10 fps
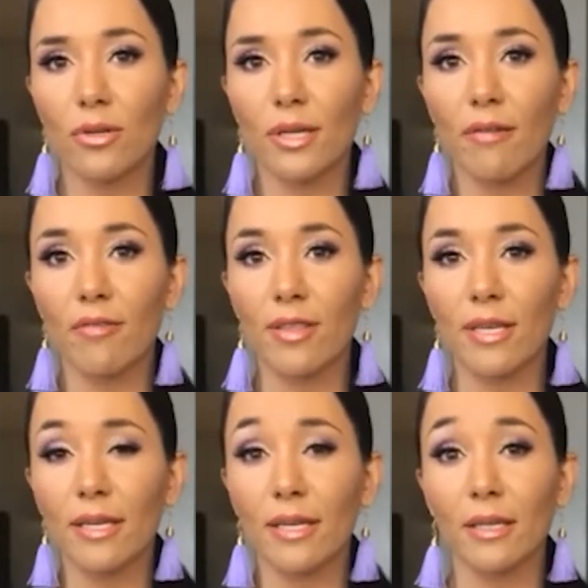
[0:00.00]
never
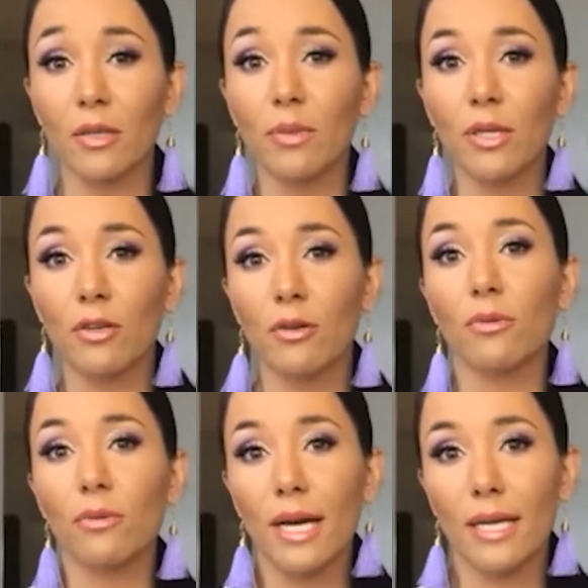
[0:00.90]
think it could be
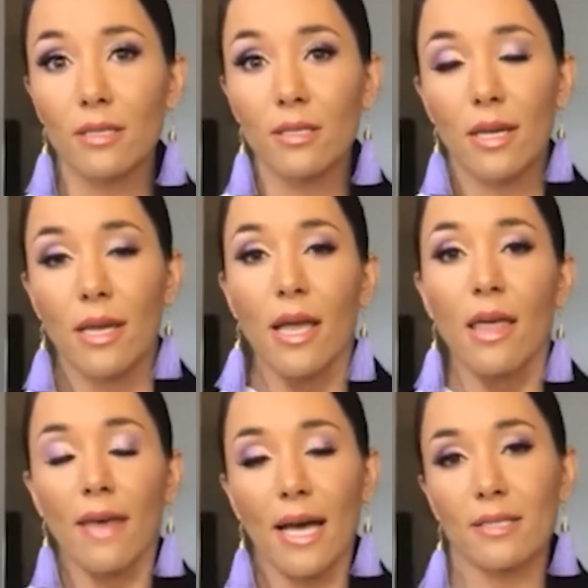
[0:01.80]
you. That's
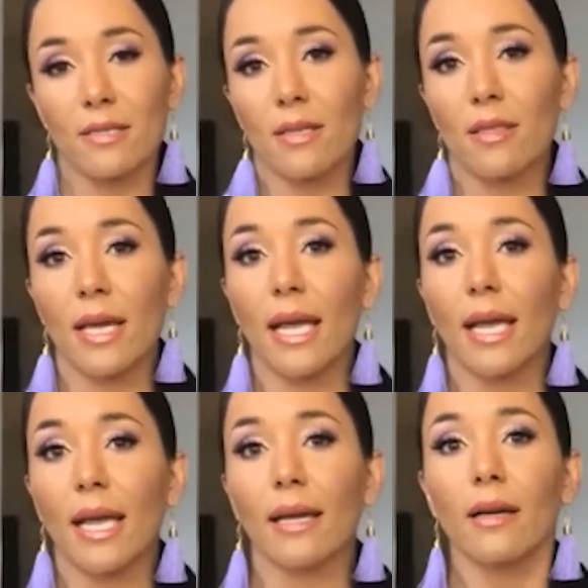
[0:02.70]
the thing.